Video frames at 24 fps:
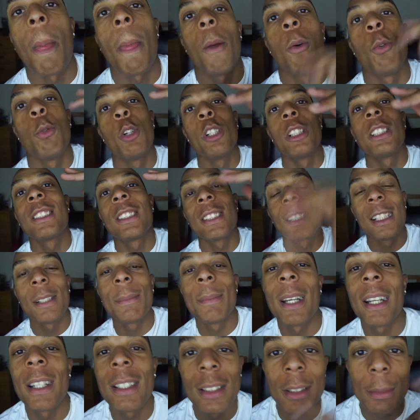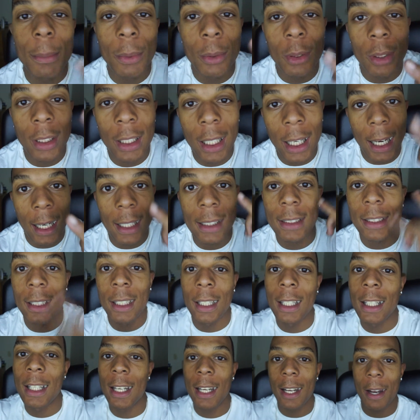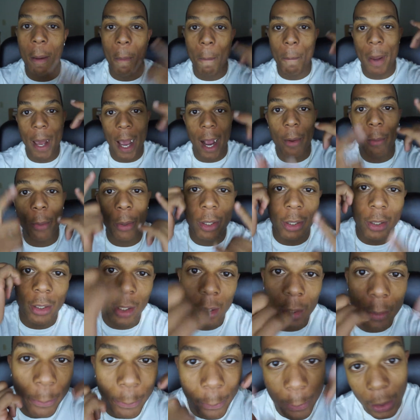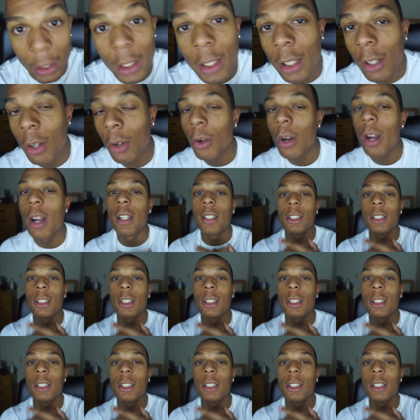What's good, man? It's your boy Cash Cuddy, and I'm back with another video.